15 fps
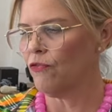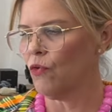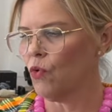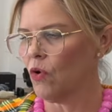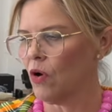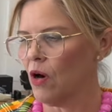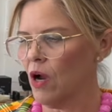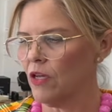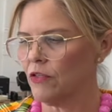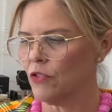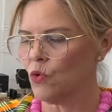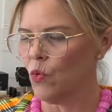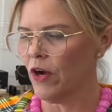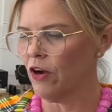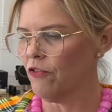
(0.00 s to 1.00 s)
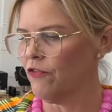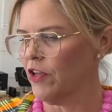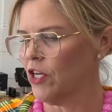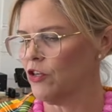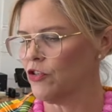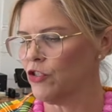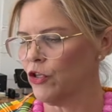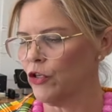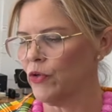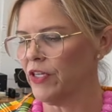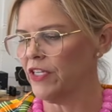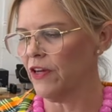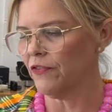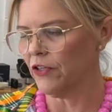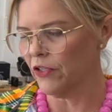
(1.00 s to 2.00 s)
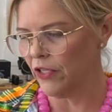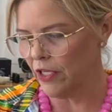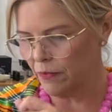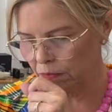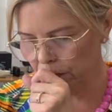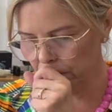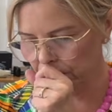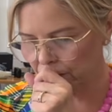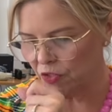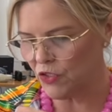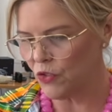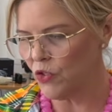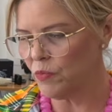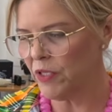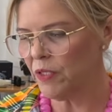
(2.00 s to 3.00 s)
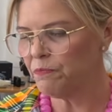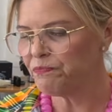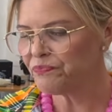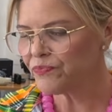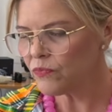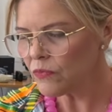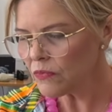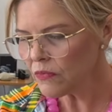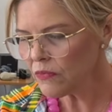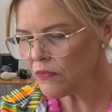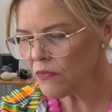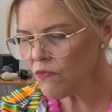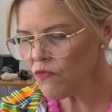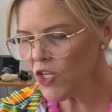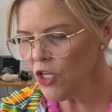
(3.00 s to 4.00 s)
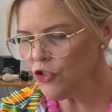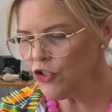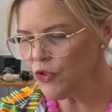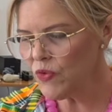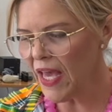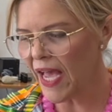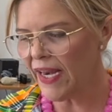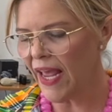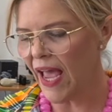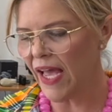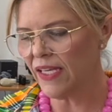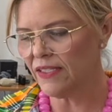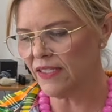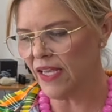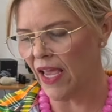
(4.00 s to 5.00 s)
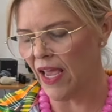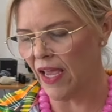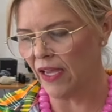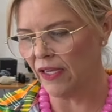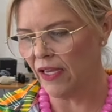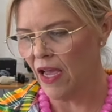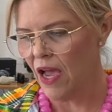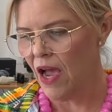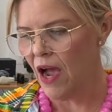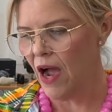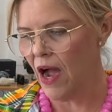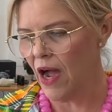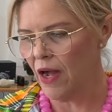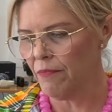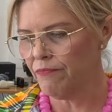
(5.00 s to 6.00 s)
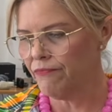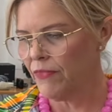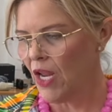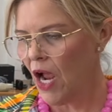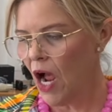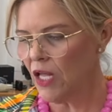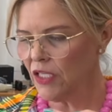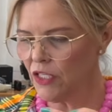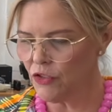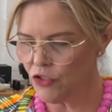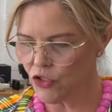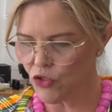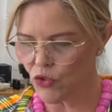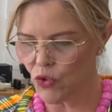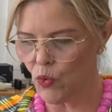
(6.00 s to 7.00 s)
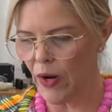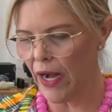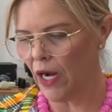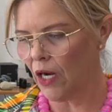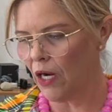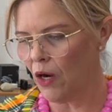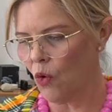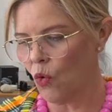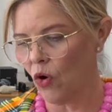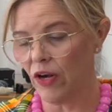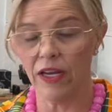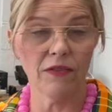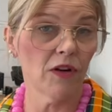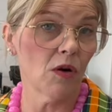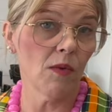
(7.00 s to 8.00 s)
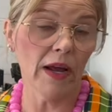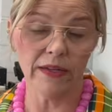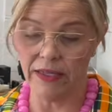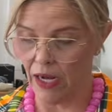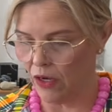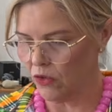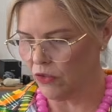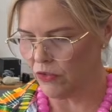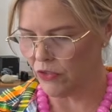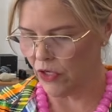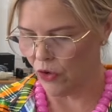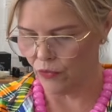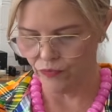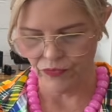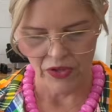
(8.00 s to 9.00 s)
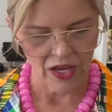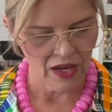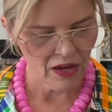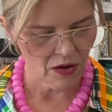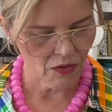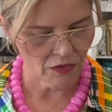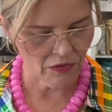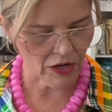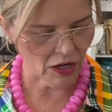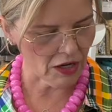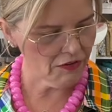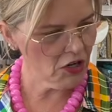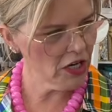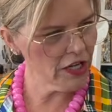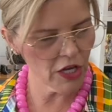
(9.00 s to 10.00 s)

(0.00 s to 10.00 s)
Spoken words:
for a square finish, so you could definitely, excuse me, do that as a little square or even a rectangle. So very, very